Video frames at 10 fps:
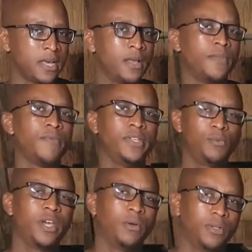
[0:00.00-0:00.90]
The reason
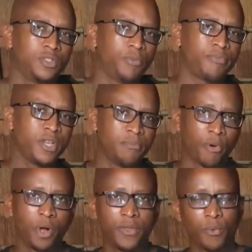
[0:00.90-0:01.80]
why you want to
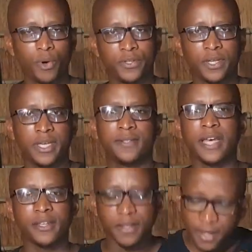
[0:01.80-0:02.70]
pre-boil the water is
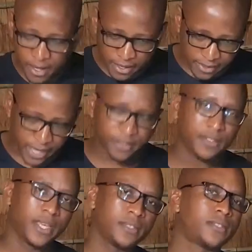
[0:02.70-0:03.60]
that, yes,
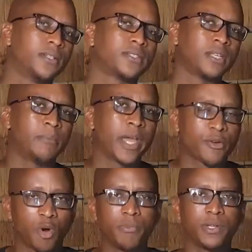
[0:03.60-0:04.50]
there is still some
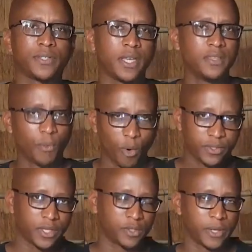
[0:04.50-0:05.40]
microbials in the
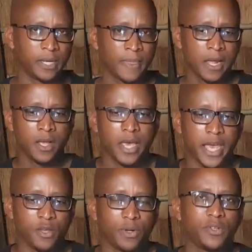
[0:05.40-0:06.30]
water as well,
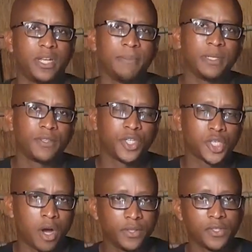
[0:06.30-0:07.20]
and you want to limit the
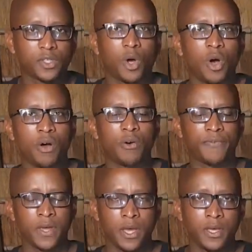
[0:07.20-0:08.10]
chances
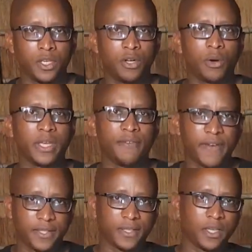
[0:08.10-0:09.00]
of,
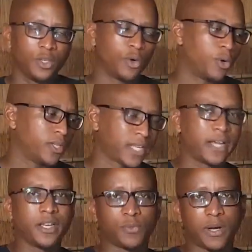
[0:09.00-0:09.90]
infecting your
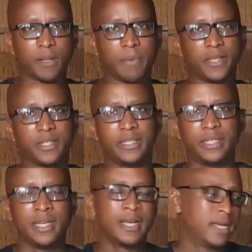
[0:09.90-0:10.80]
cider as well,
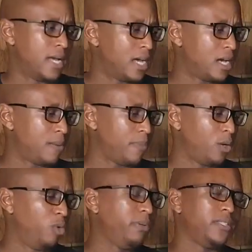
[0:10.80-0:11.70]
basically.
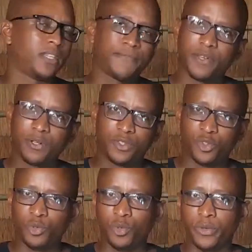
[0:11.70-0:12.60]
It will be difficult
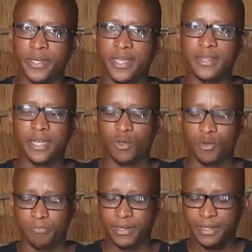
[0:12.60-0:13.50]
to get that
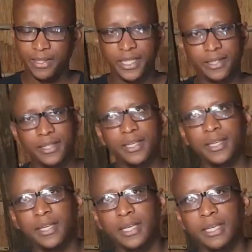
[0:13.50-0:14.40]

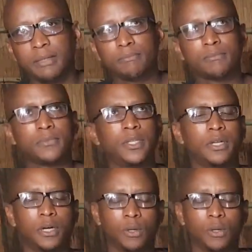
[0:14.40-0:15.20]
completely, how